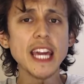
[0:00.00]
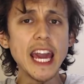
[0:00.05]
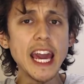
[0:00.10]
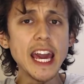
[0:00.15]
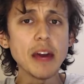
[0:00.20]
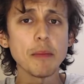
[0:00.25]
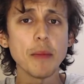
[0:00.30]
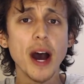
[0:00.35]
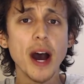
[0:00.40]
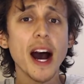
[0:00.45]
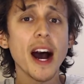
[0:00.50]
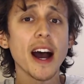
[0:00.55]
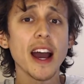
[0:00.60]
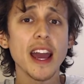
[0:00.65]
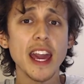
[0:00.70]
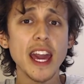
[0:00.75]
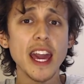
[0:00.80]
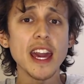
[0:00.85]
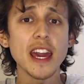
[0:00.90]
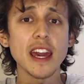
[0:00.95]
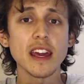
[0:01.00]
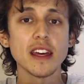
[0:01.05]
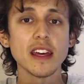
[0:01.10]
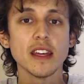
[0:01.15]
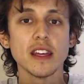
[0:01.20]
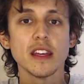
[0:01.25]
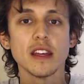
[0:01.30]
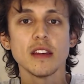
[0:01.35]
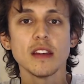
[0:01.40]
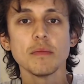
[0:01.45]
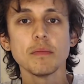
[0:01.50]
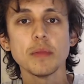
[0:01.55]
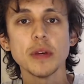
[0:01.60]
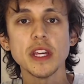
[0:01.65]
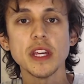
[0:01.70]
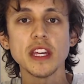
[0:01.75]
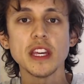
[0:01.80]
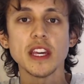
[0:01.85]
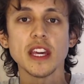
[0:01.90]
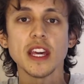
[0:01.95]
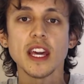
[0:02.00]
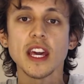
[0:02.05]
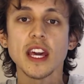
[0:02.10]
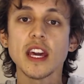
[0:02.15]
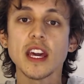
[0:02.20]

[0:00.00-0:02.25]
P, M, I, A. P, M, I, A.